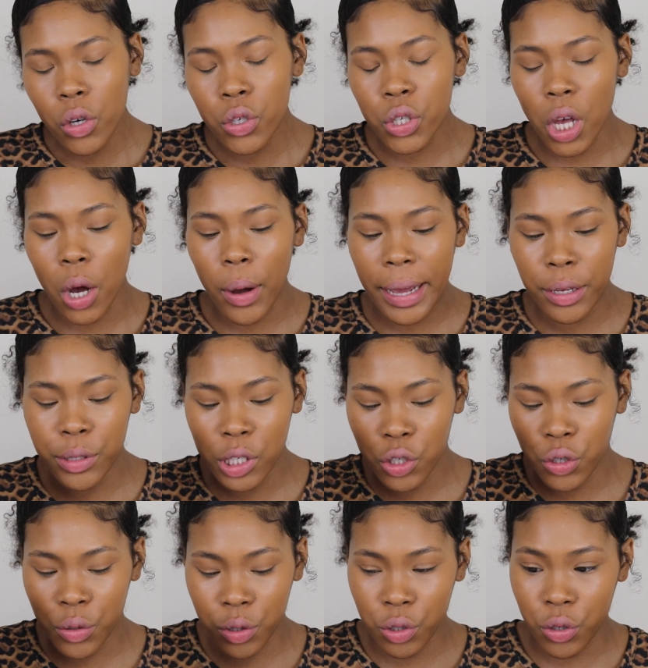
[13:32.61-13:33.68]
So I use a
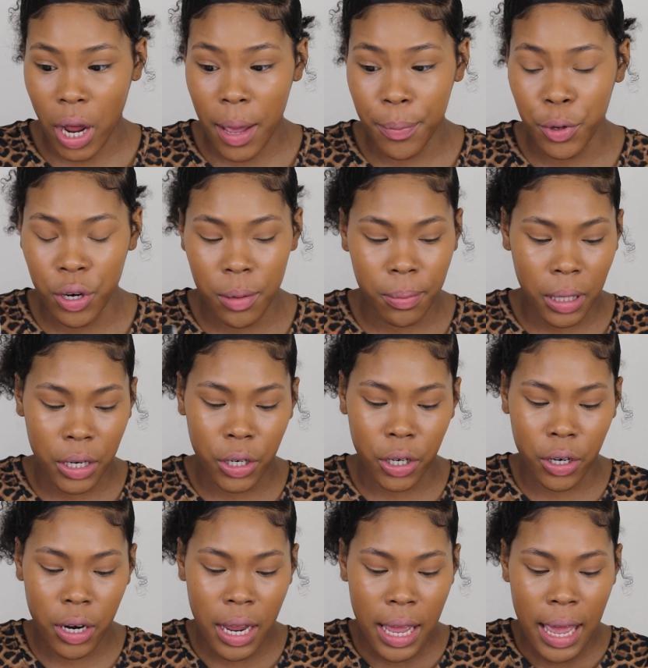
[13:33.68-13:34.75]
dry beauty
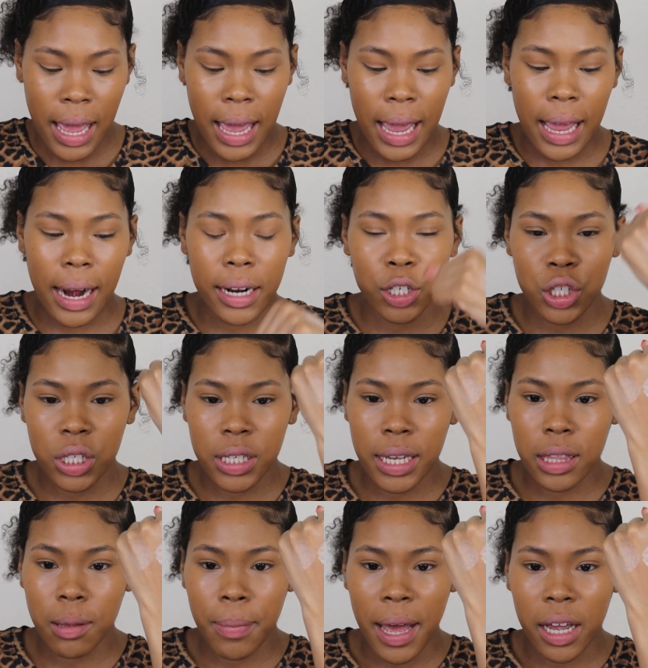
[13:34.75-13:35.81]
blender and I just
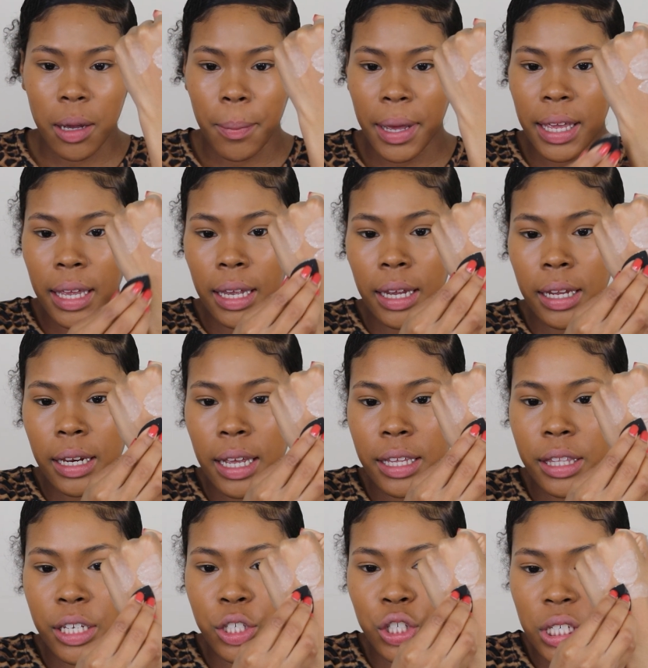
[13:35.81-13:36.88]
take the back of my hand
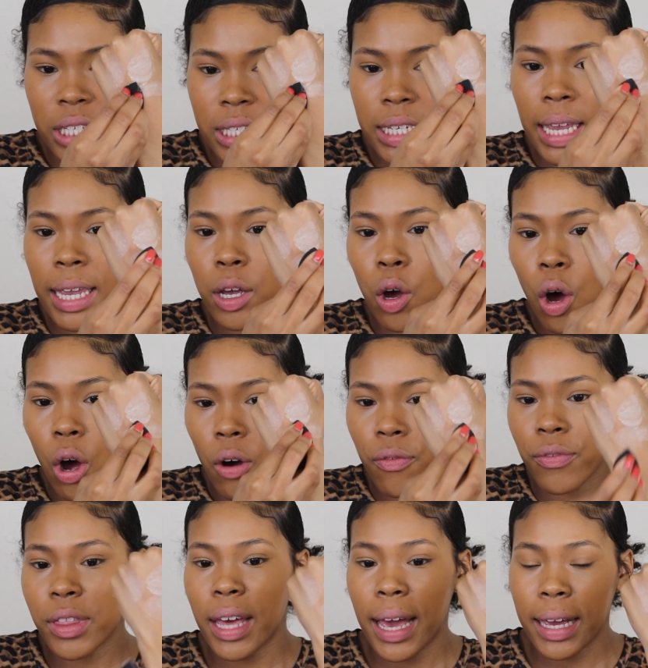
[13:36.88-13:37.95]
and then just take
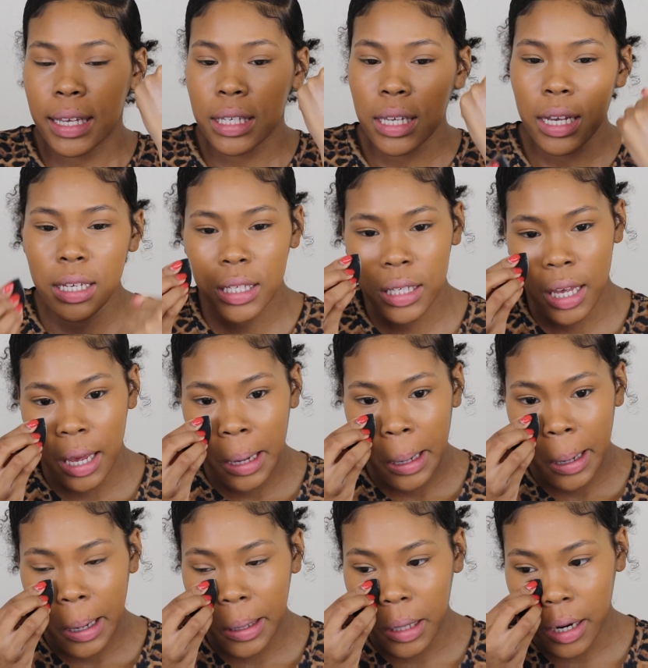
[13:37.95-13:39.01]
off the excess,
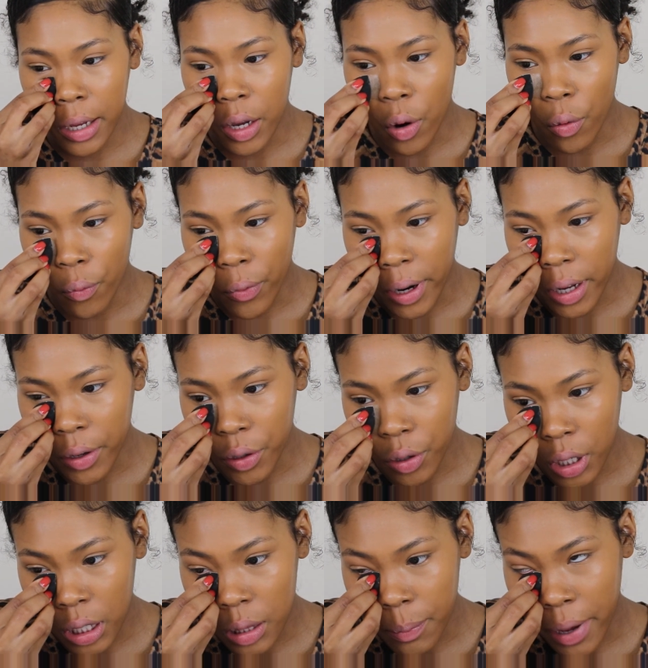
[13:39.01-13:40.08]
and then I go right
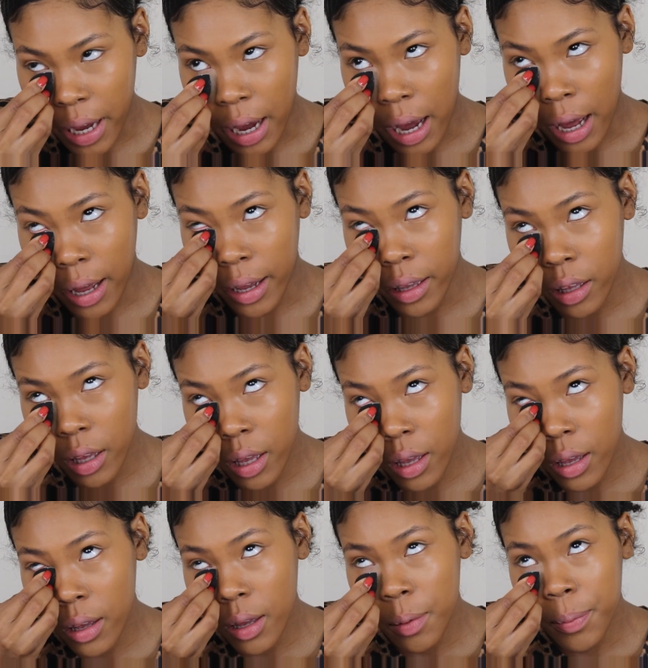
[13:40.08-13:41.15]
underneath my eye.
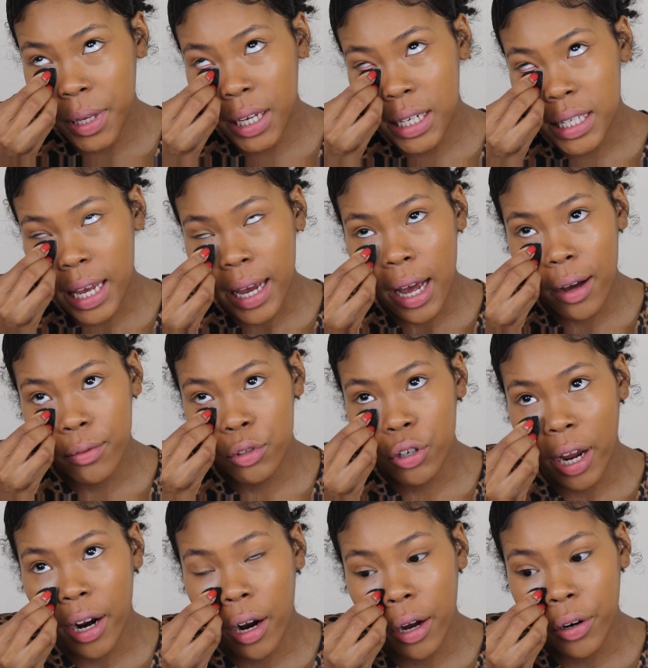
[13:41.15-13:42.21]
Because I have
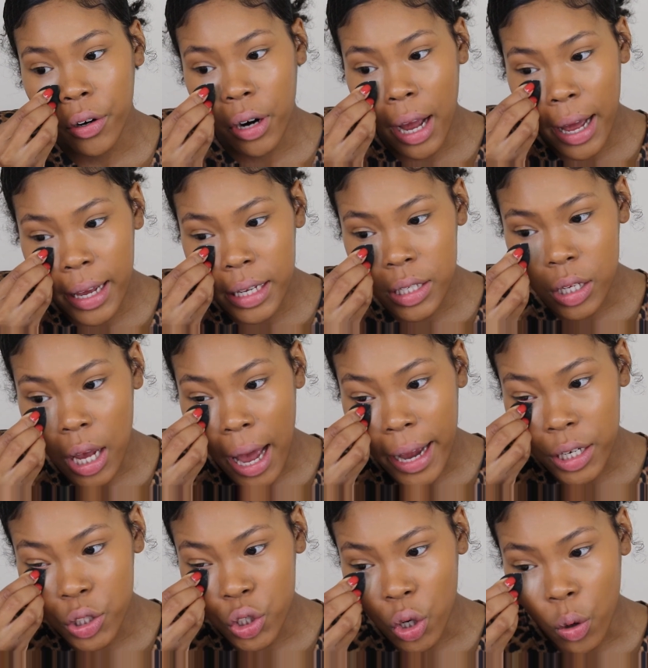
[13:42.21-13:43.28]
drier under eyes,
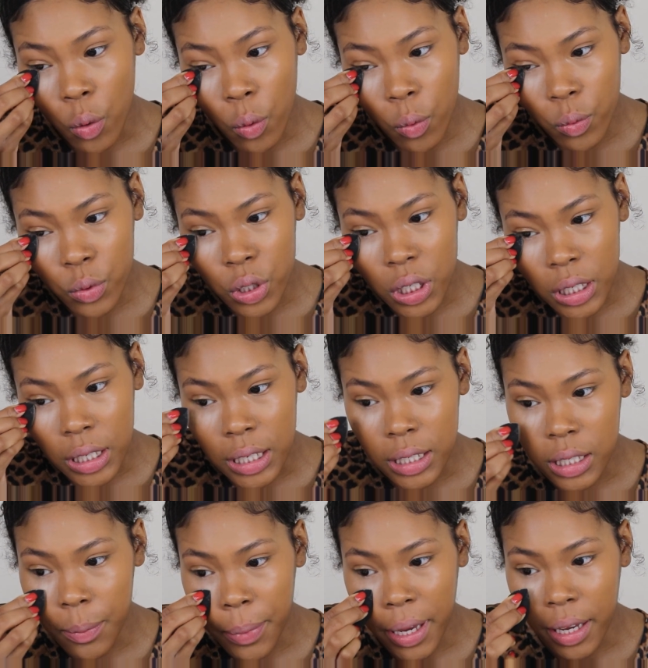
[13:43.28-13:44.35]
I don't
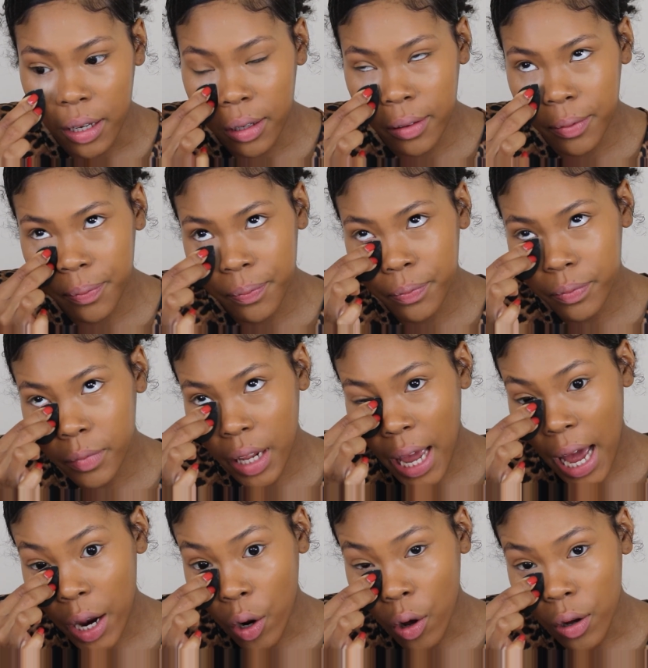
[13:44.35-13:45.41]
need to bake
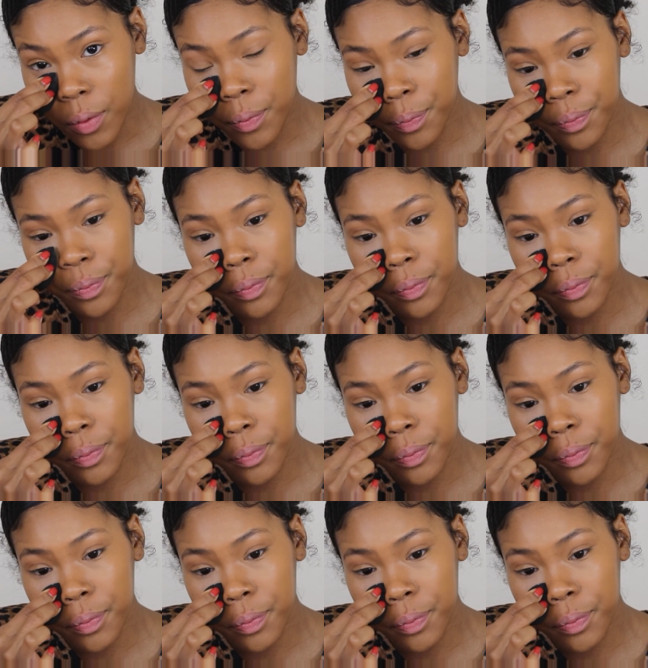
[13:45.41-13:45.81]
at all.